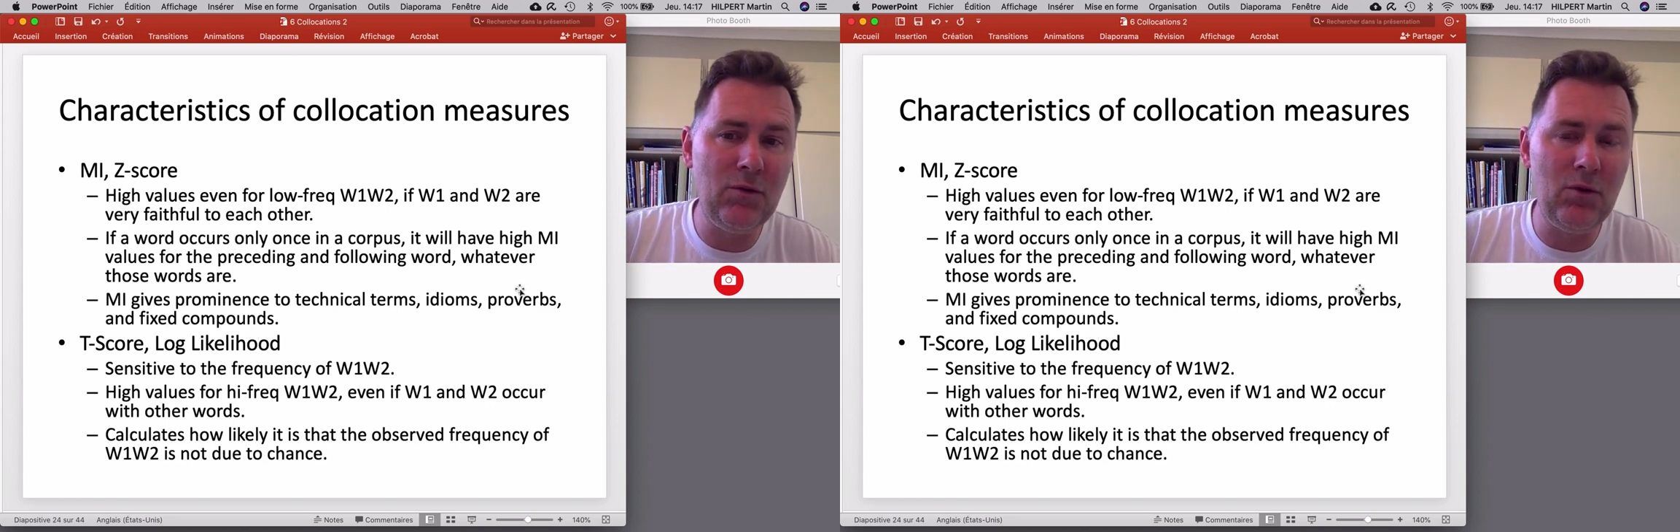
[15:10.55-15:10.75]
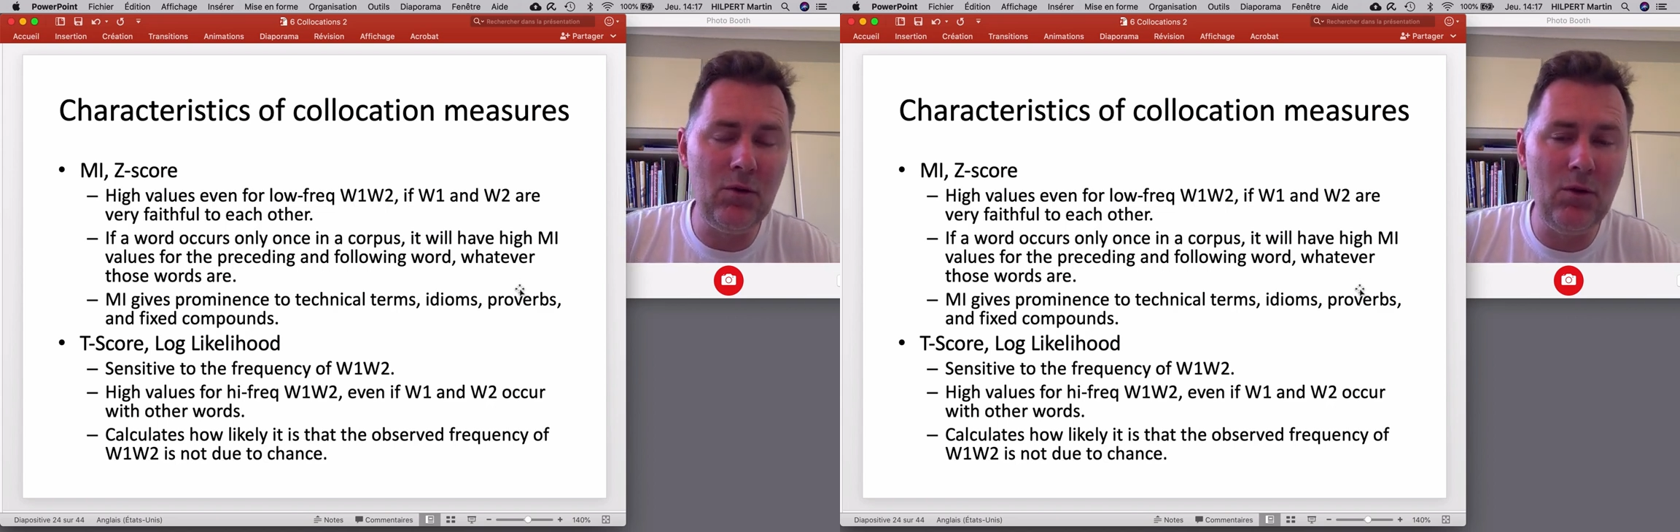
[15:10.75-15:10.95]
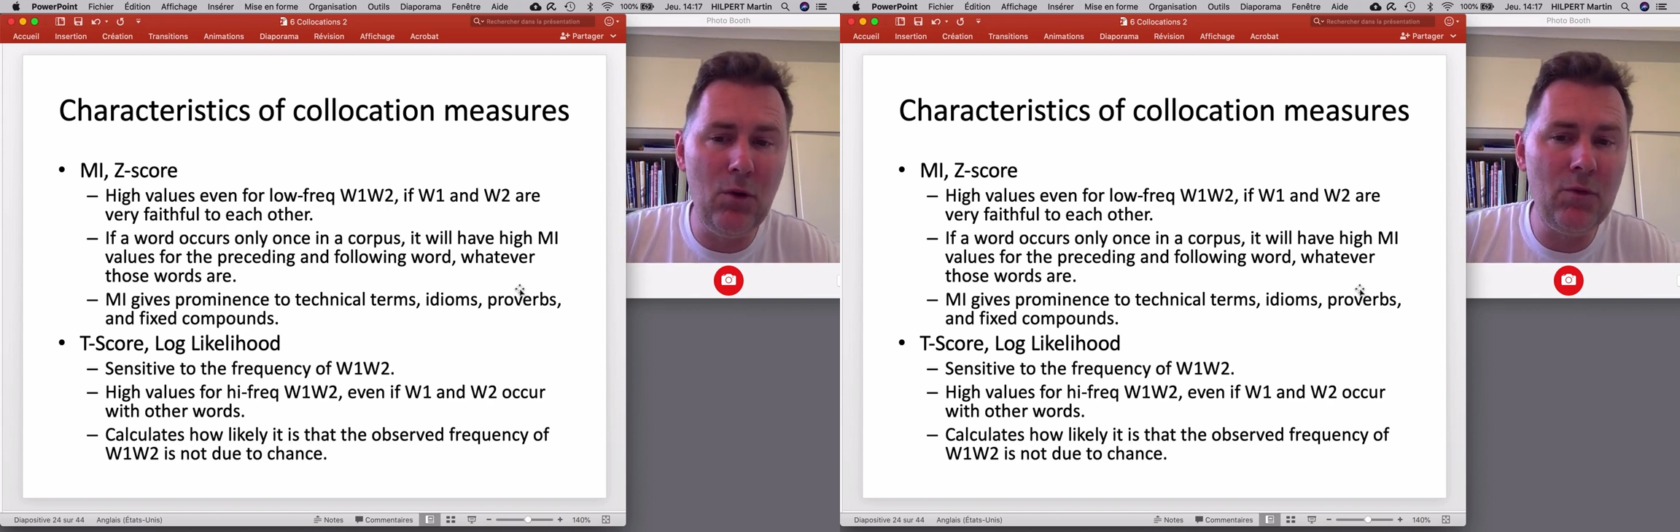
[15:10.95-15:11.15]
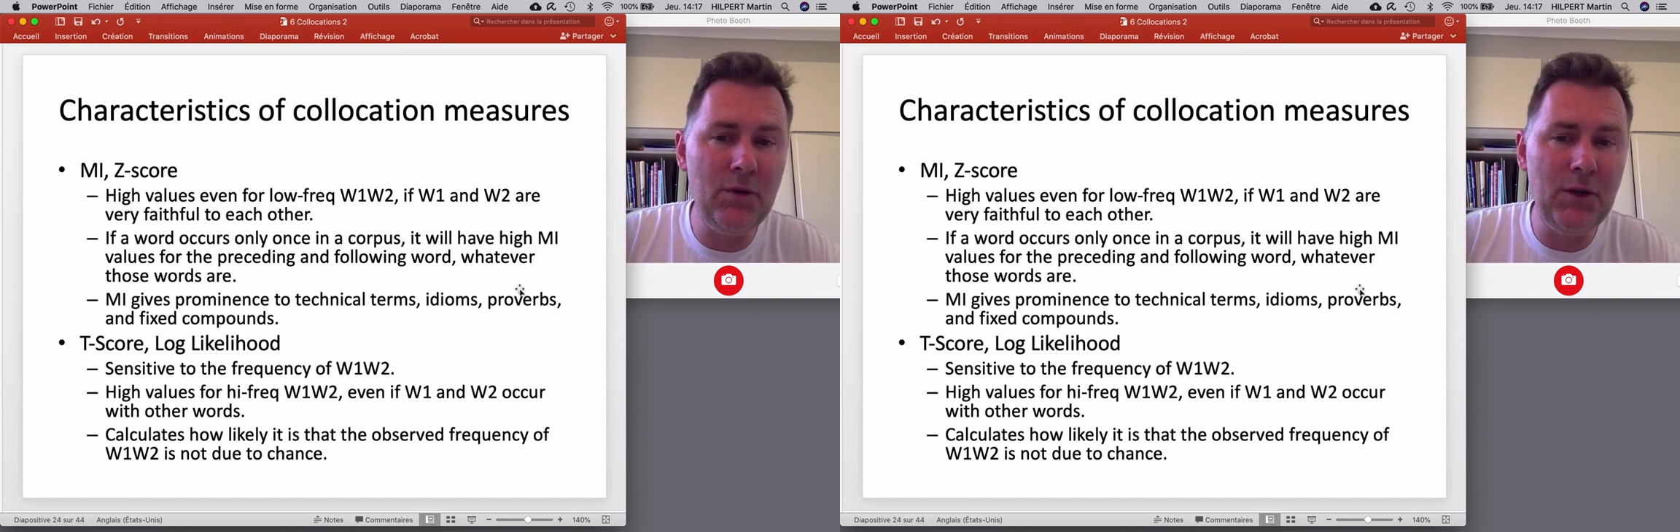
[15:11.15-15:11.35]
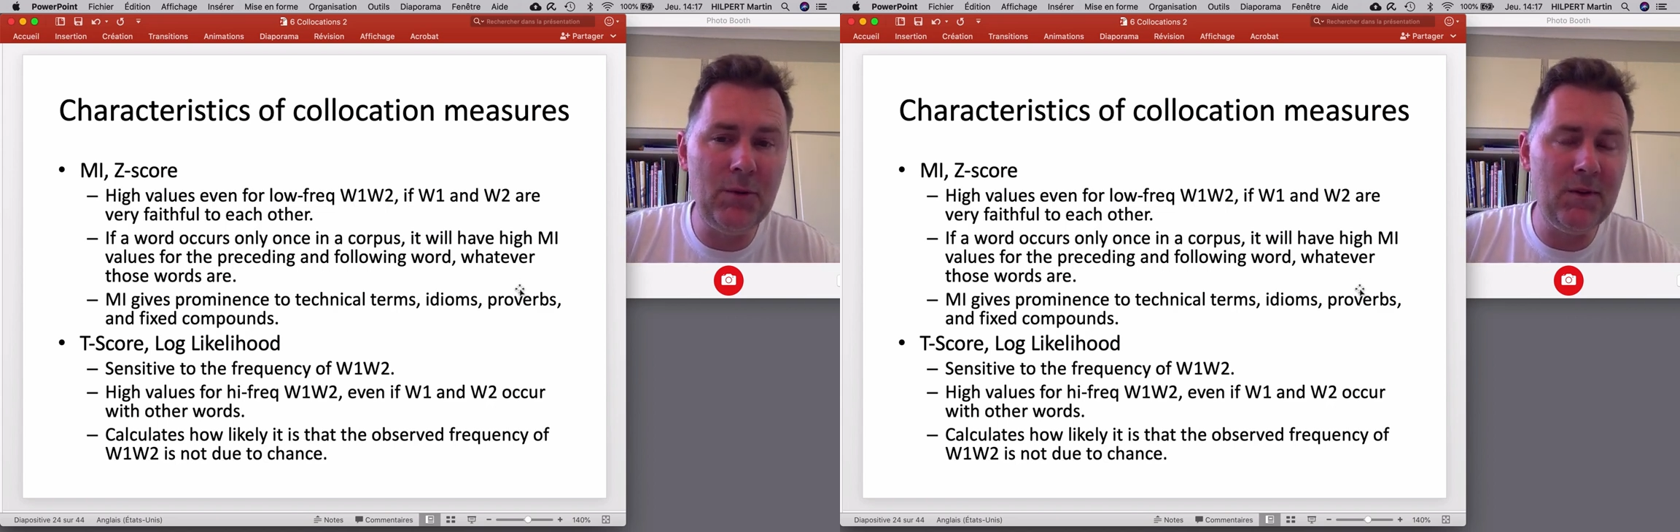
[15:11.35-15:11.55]
for low
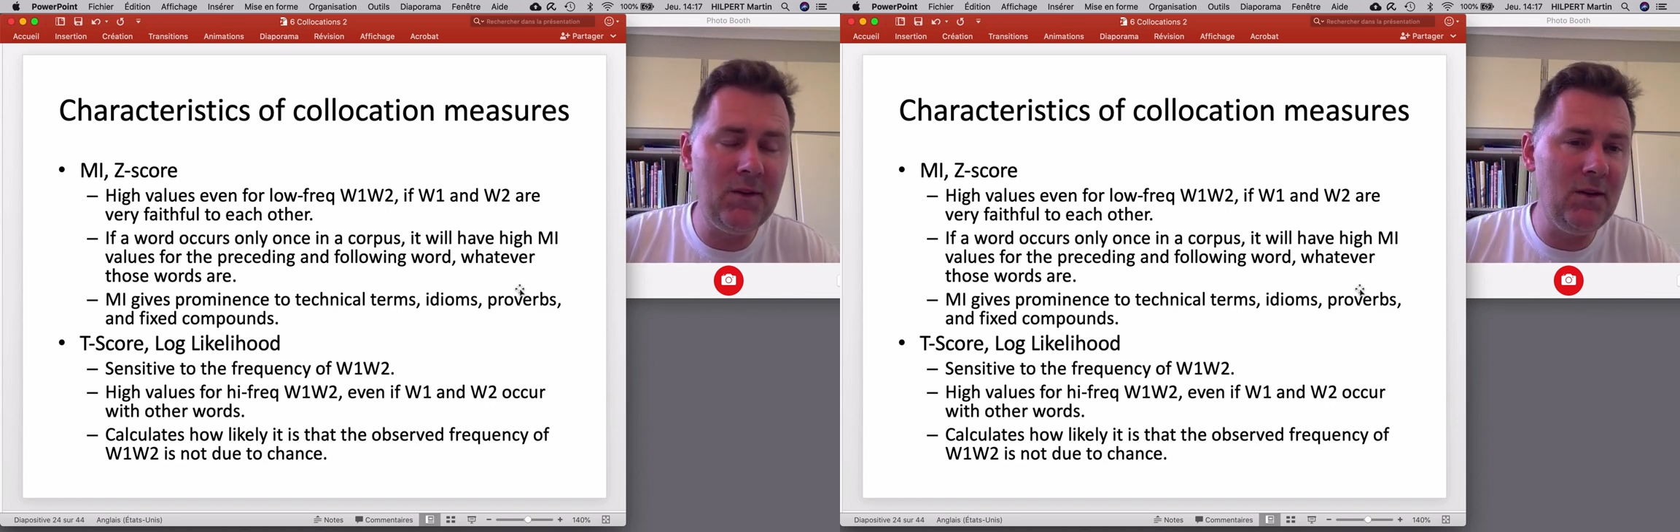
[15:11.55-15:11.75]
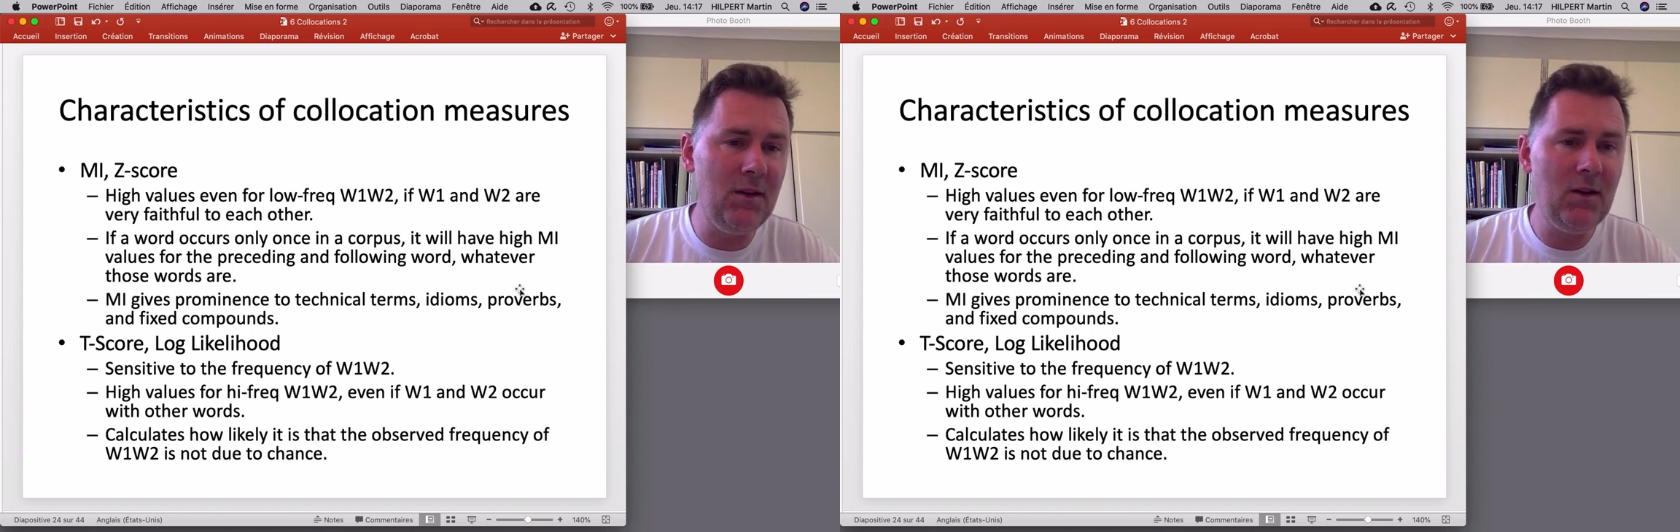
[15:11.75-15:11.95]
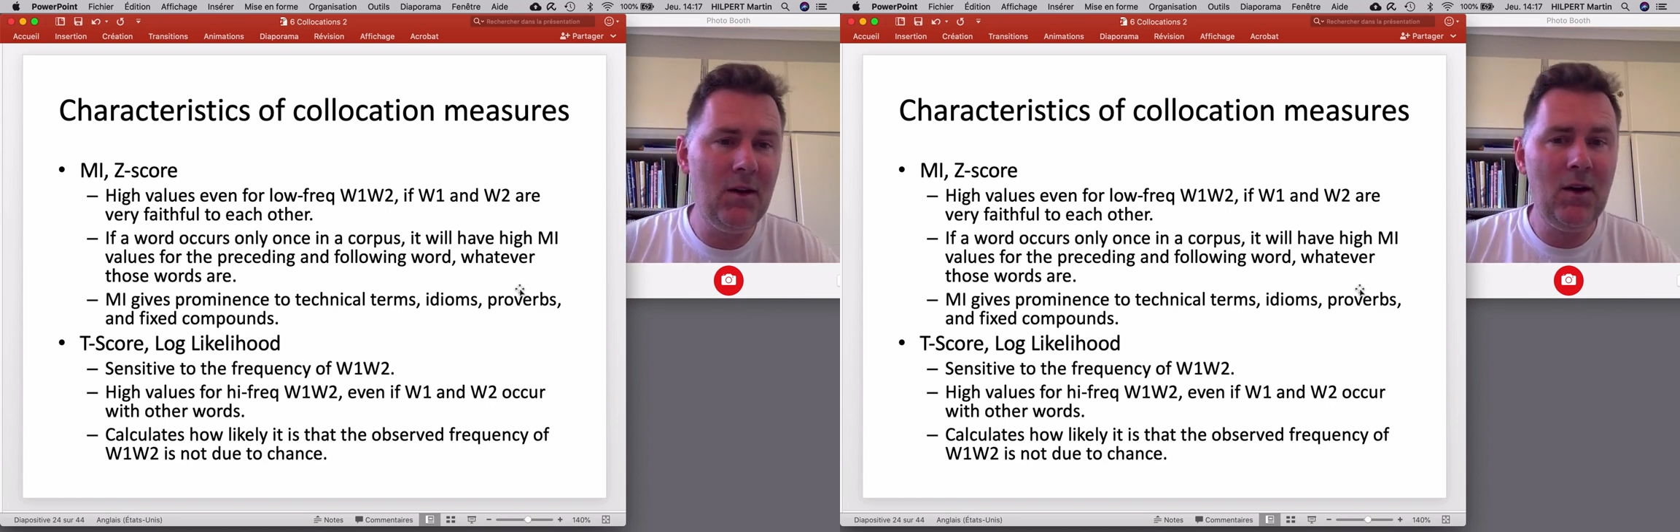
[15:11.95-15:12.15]
frequency